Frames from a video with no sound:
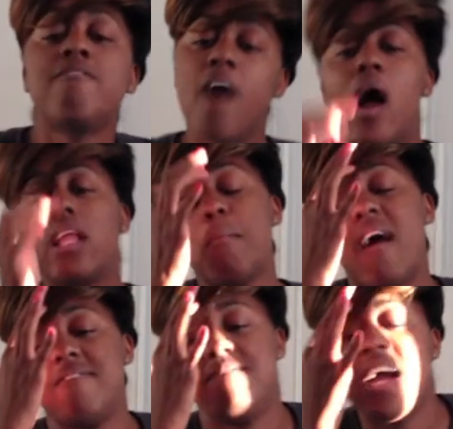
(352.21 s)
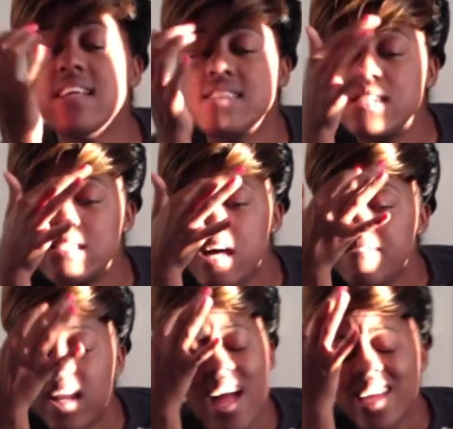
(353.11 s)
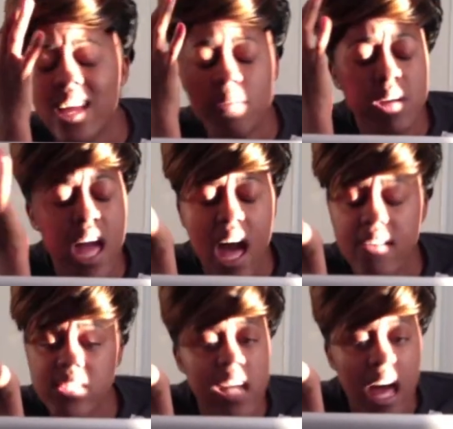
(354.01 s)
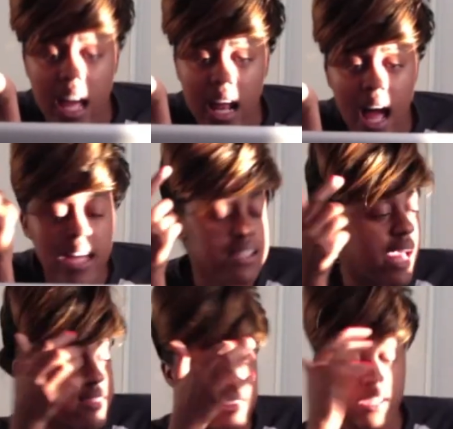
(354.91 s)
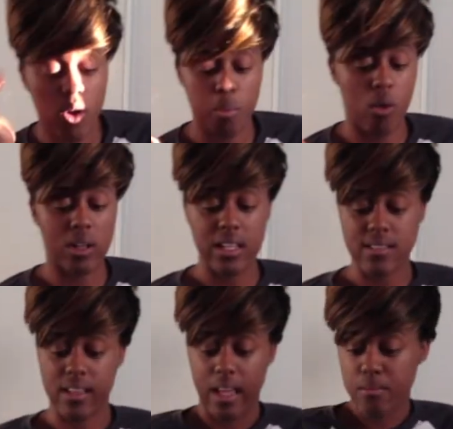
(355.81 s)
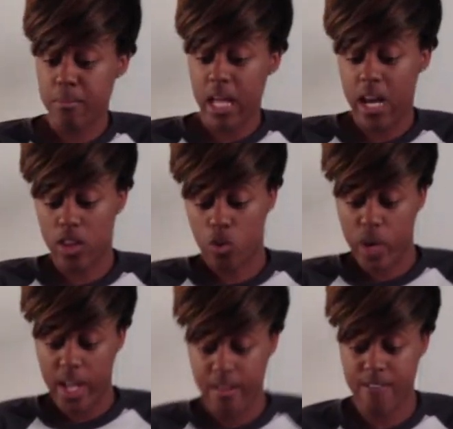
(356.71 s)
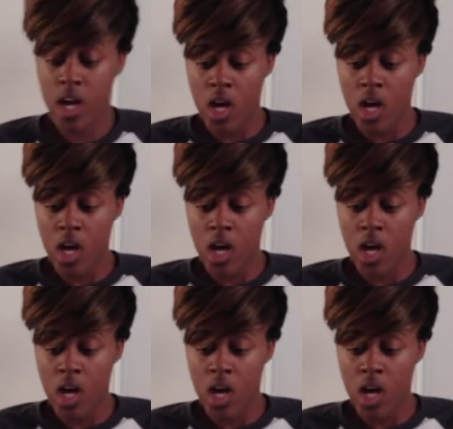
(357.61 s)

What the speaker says: fall in my face and stuff, and I can't be having that. I got to go to Pauline's and get me another weave.